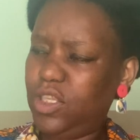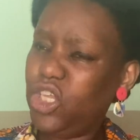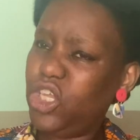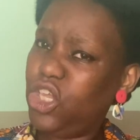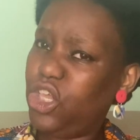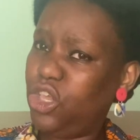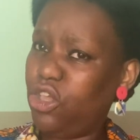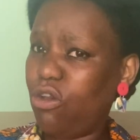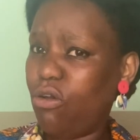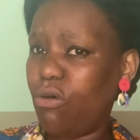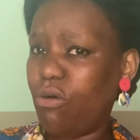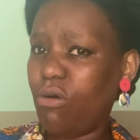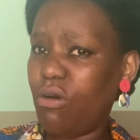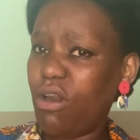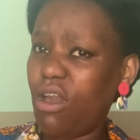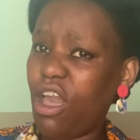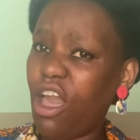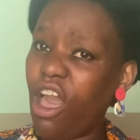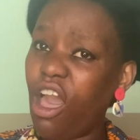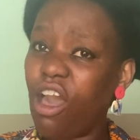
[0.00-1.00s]
"Your
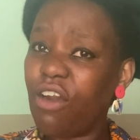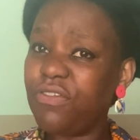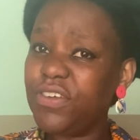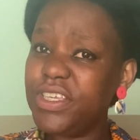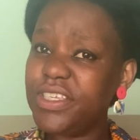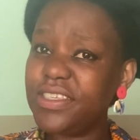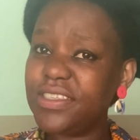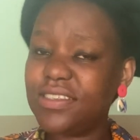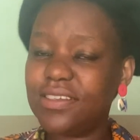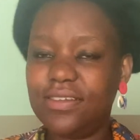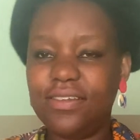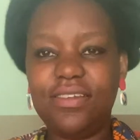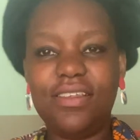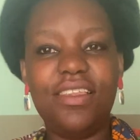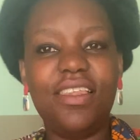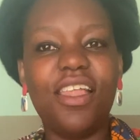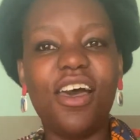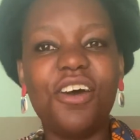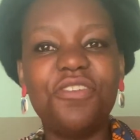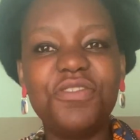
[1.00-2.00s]
harvest?"
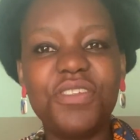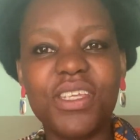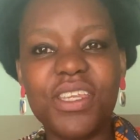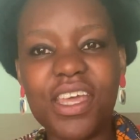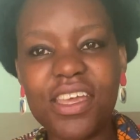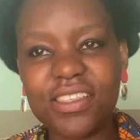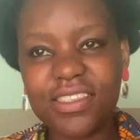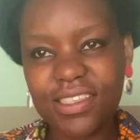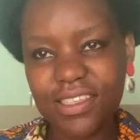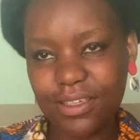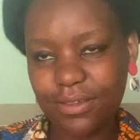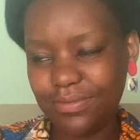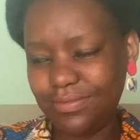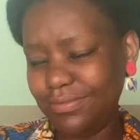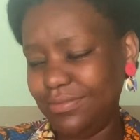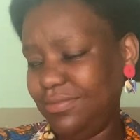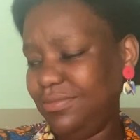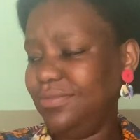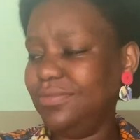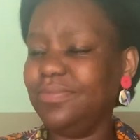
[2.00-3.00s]
laughed Anansi.
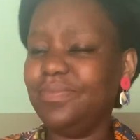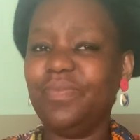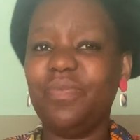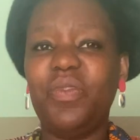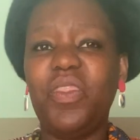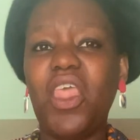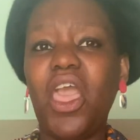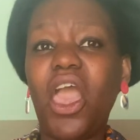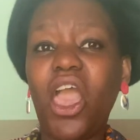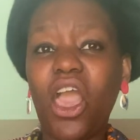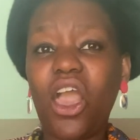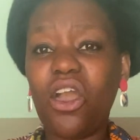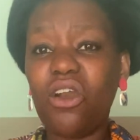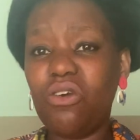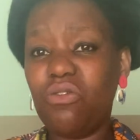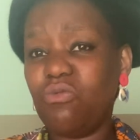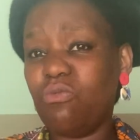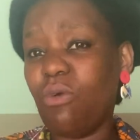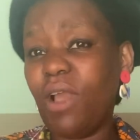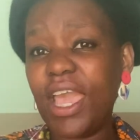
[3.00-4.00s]

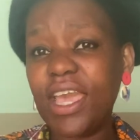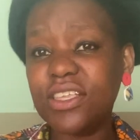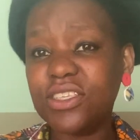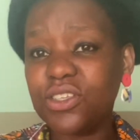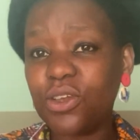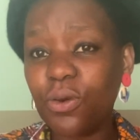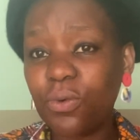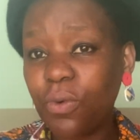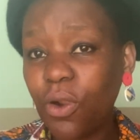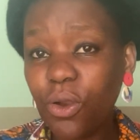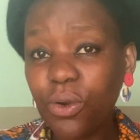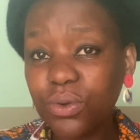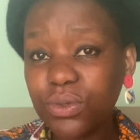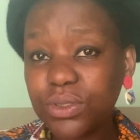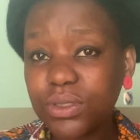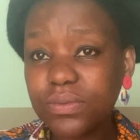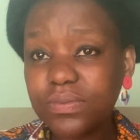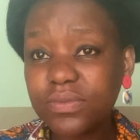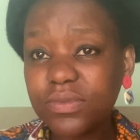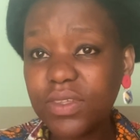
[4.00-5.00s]
"Where's your road?
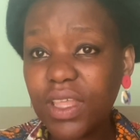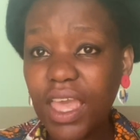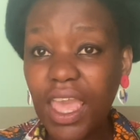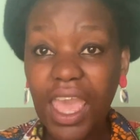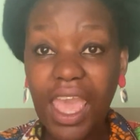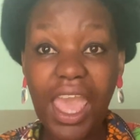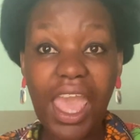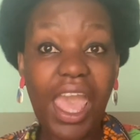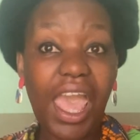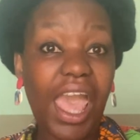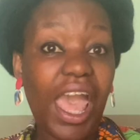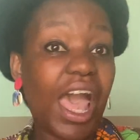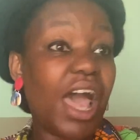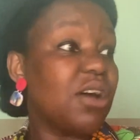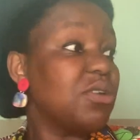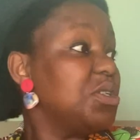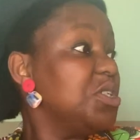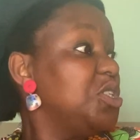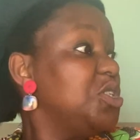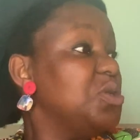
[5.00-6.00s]
How
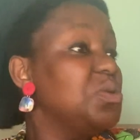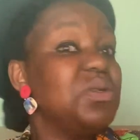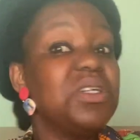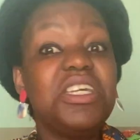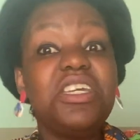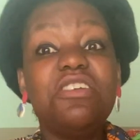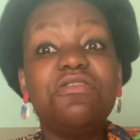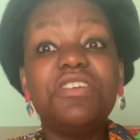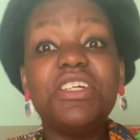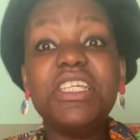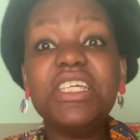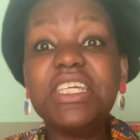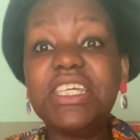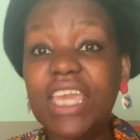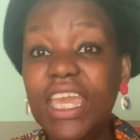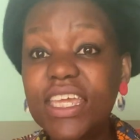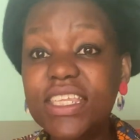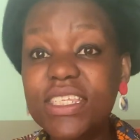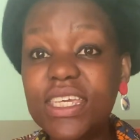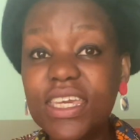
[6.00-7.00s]
did you even
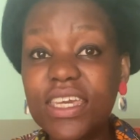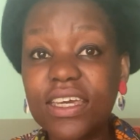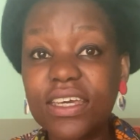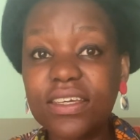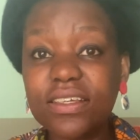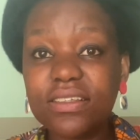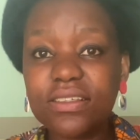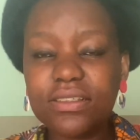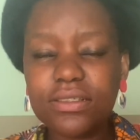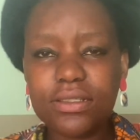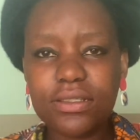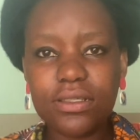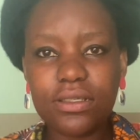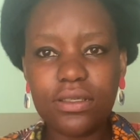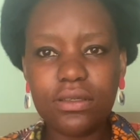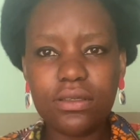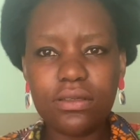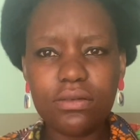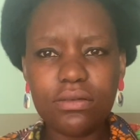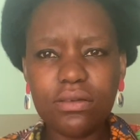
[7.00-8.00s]
get here?"
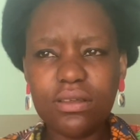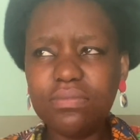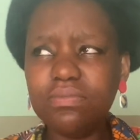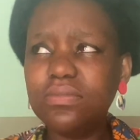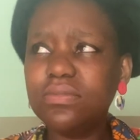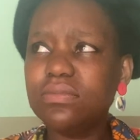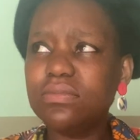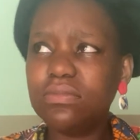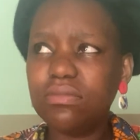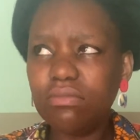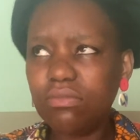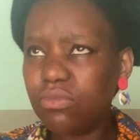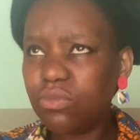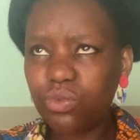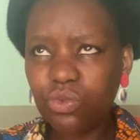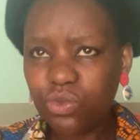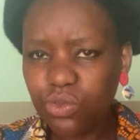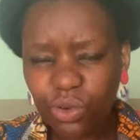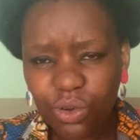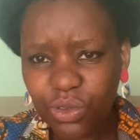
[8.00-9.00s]
"But
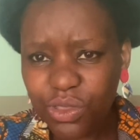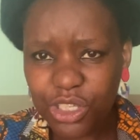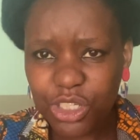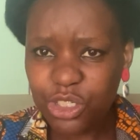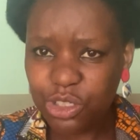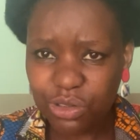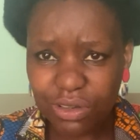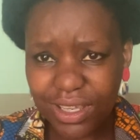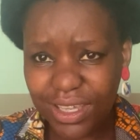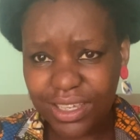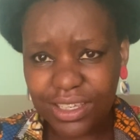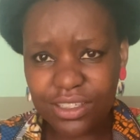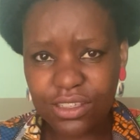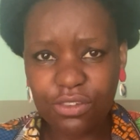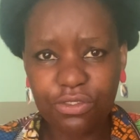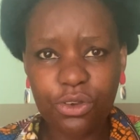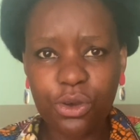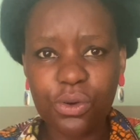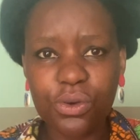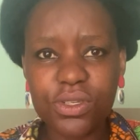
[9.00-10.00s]
through the trees, of
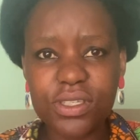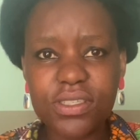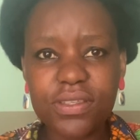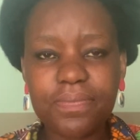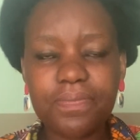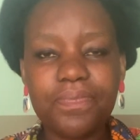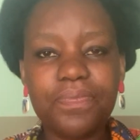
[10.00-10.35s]
course."